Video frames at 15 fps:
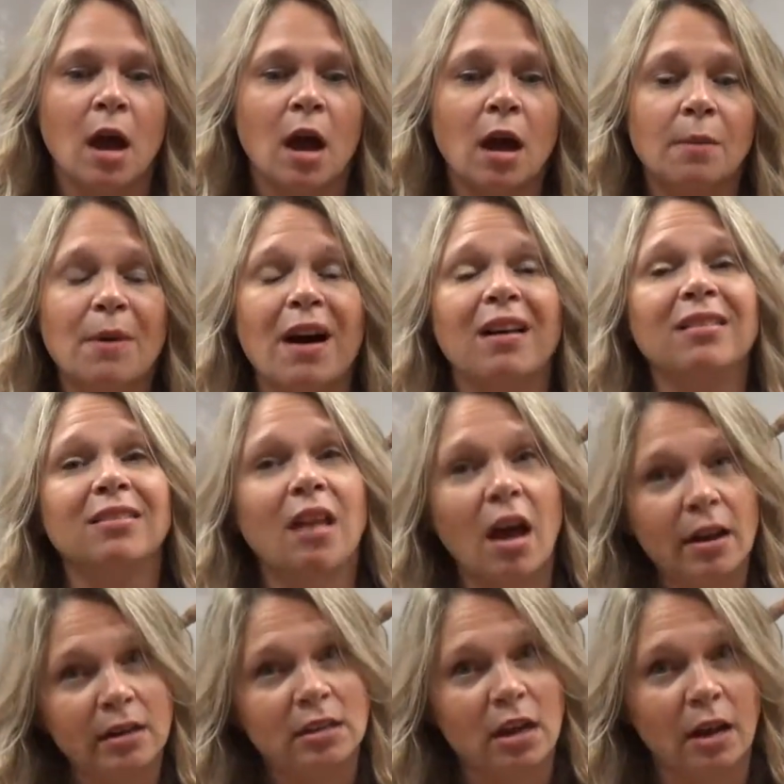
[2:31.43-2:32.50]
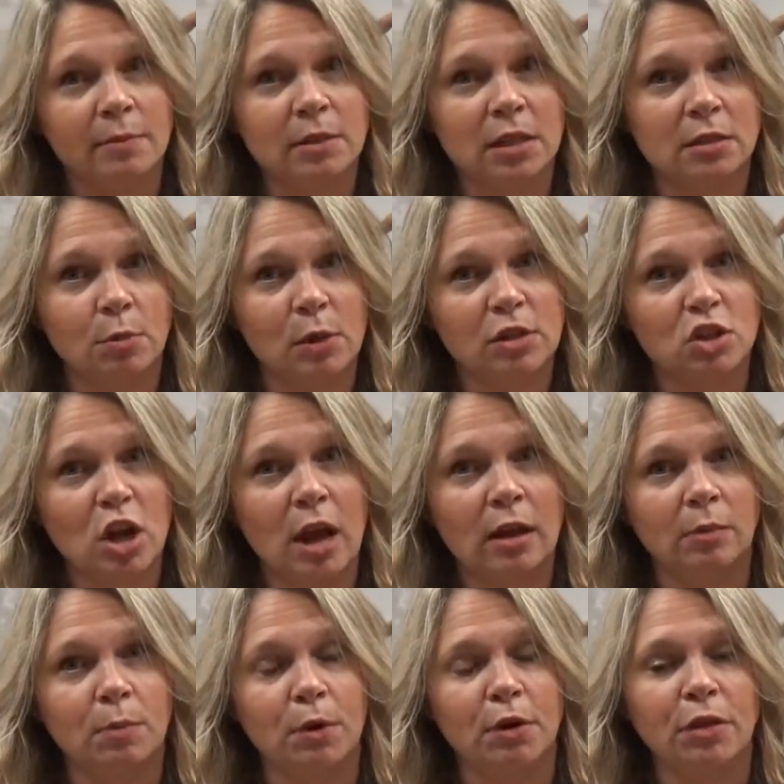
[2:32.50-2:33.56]
Um, a lot of times it's with
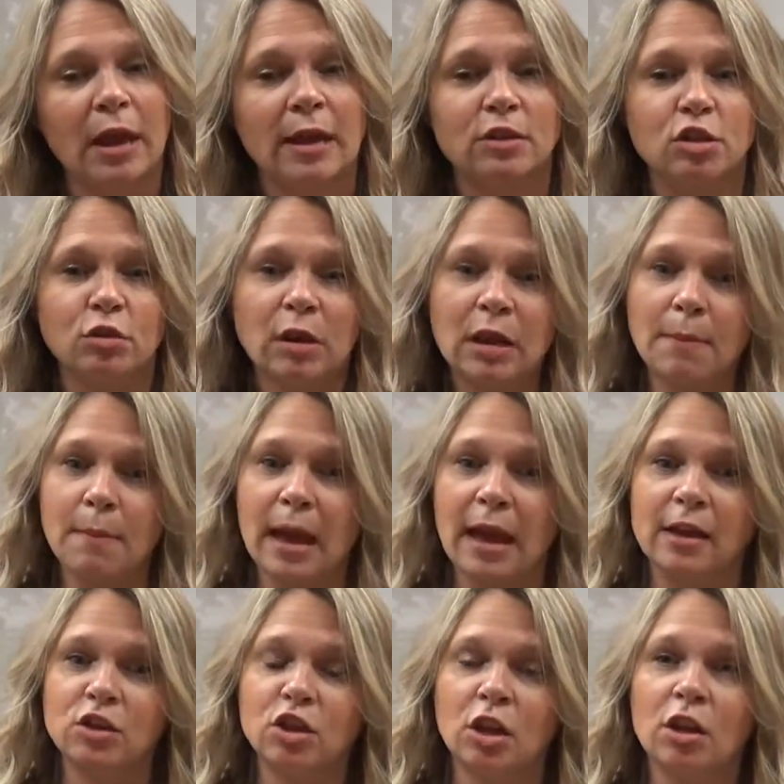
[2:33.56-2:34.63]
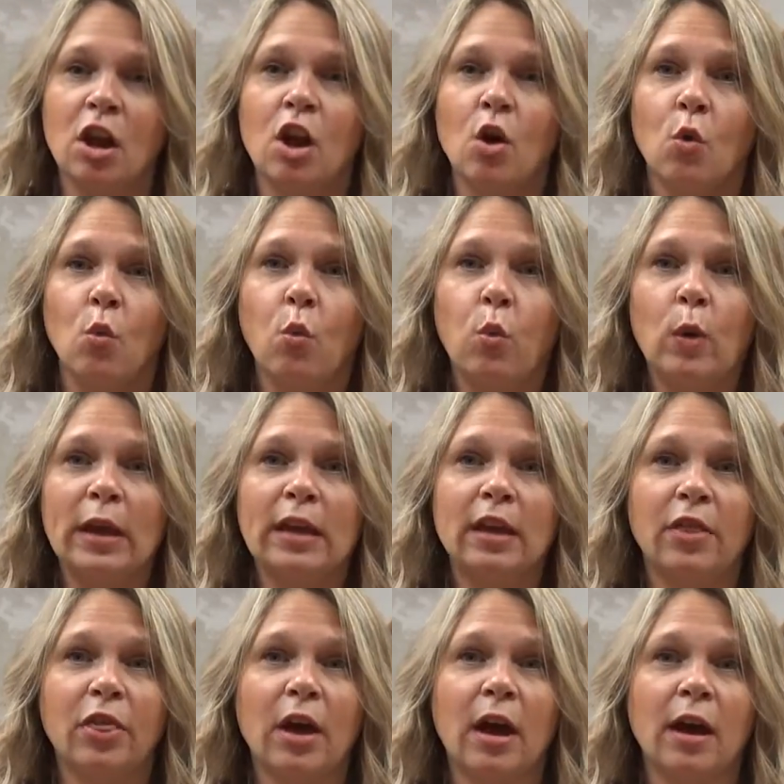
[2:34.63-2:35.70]
childbirth, as you can imagine
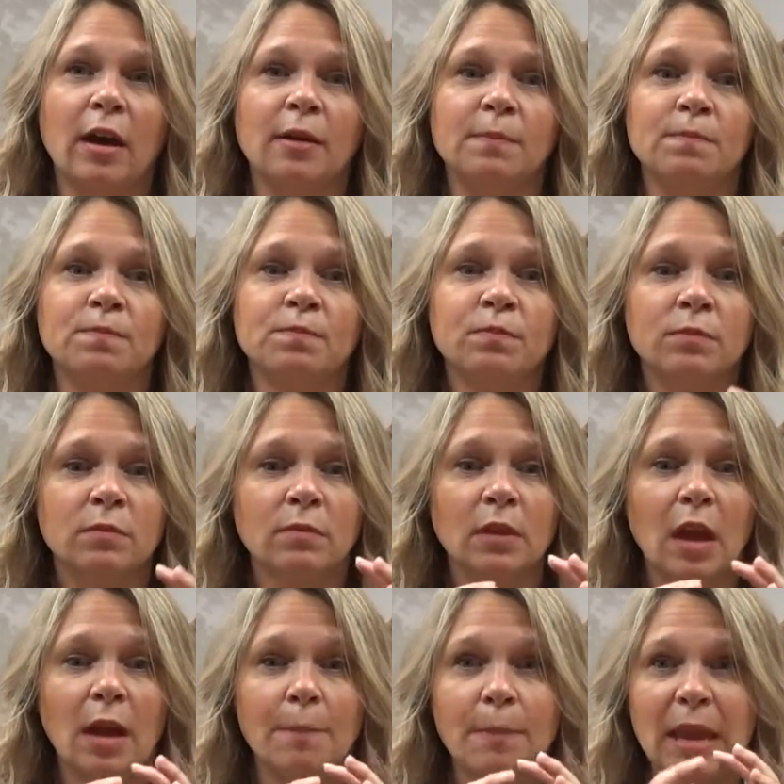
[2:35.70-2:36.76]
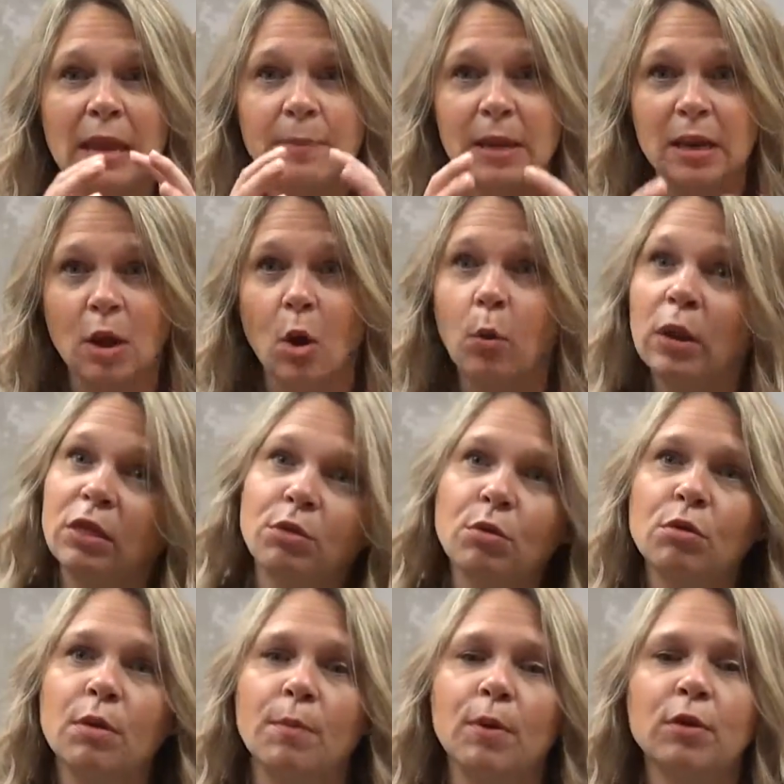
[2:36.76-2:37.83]
with um, a baby going
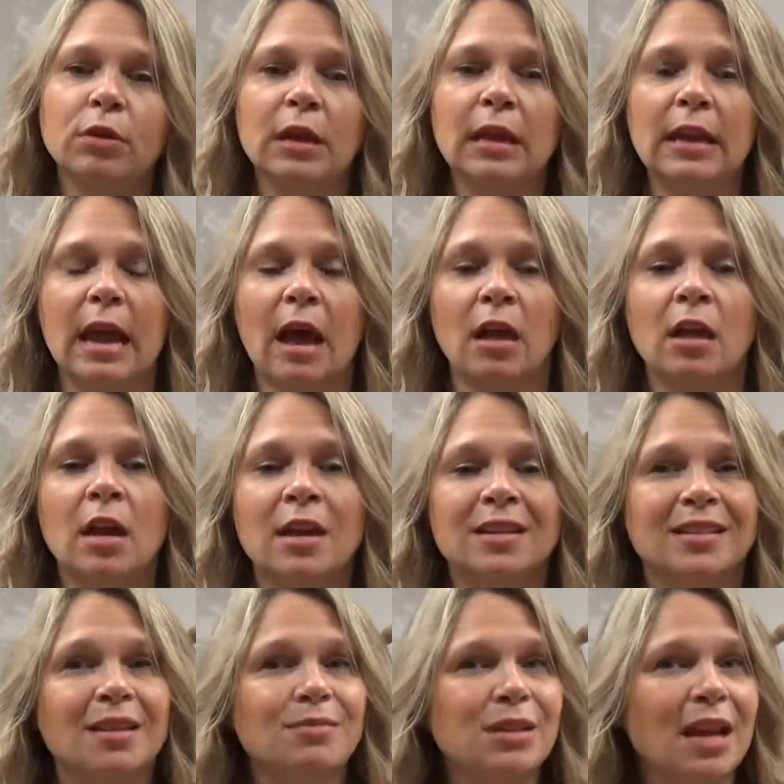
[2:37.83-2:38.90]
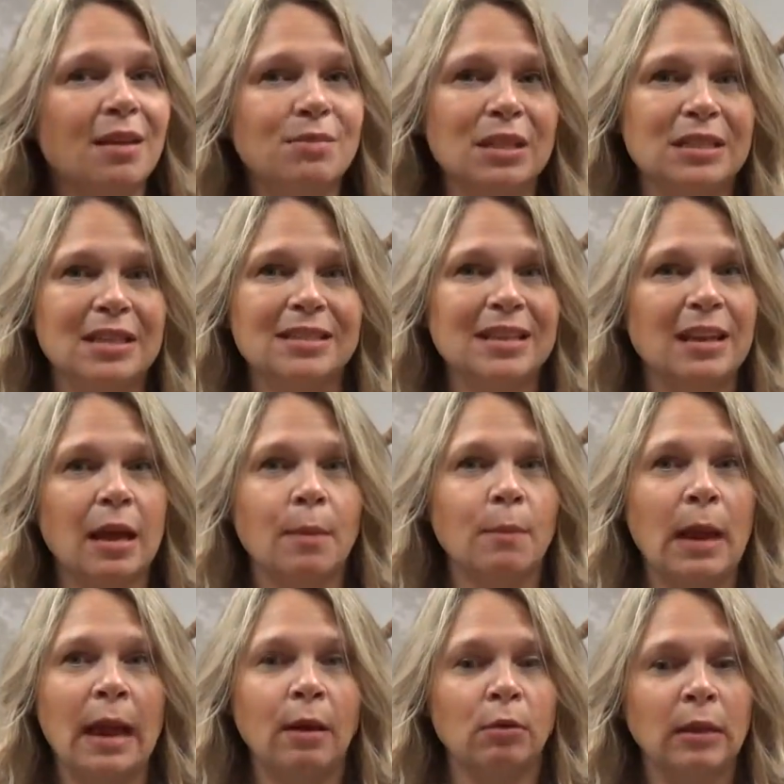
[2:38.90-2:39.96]
through the birth canal, sometimes it doesn't
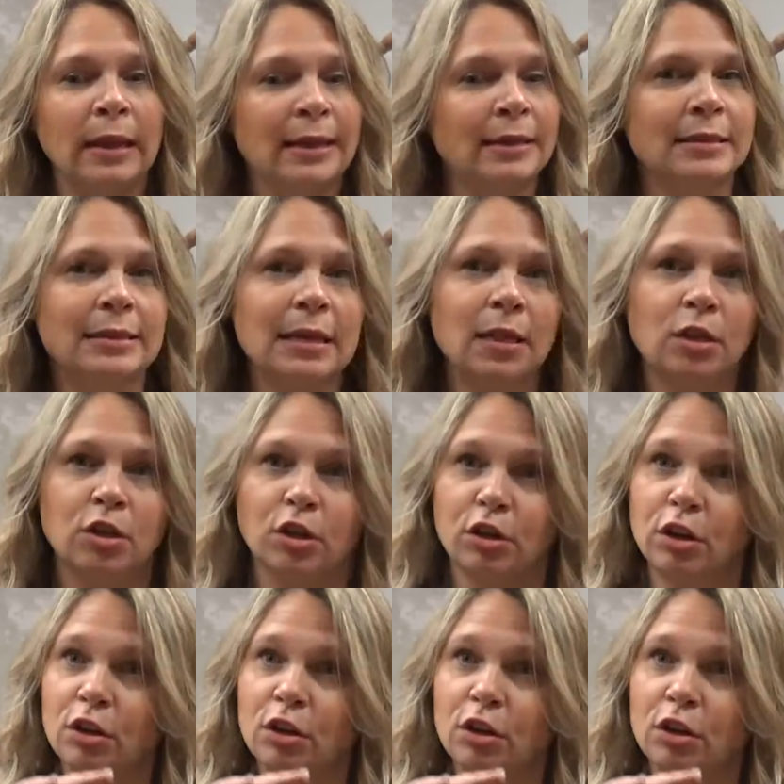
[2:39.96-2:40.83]
come out like a cylinder.